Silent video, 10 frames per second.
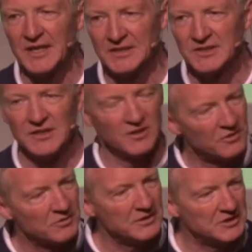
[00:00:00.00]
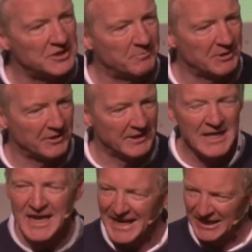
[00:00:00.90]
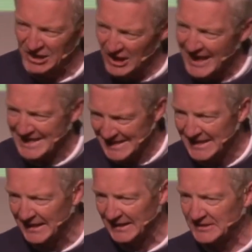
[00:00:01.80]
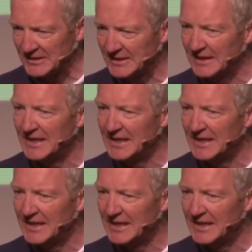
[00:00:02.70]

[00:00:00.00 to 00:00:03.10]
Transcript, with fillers: ask that the Holy Spirit enlighten us